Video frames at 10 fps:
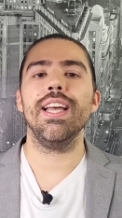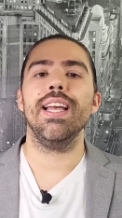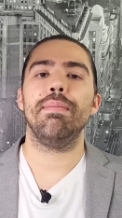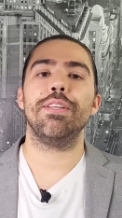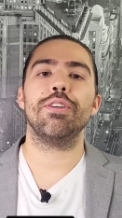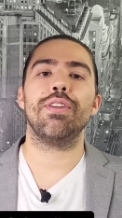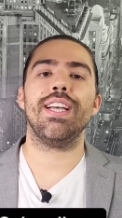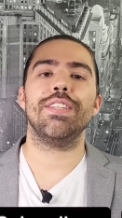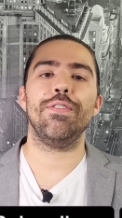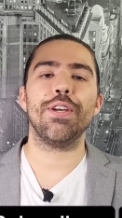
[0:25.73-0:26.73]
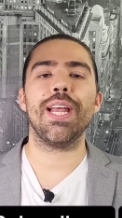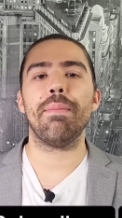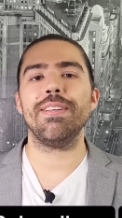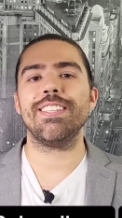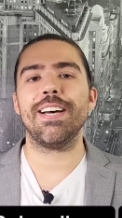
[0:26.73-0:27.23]
It'd be so nice if you can help
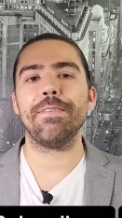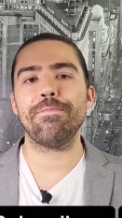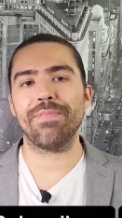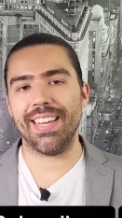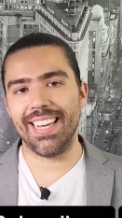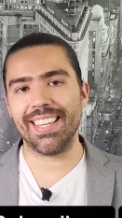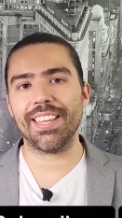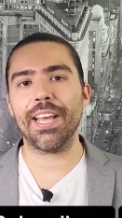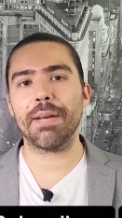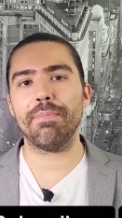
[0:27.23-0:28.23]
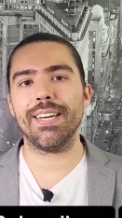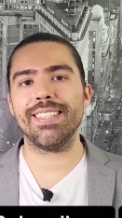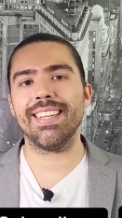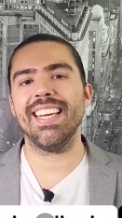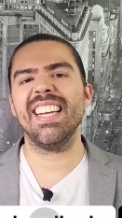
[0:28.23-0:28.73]
us out and hit the like button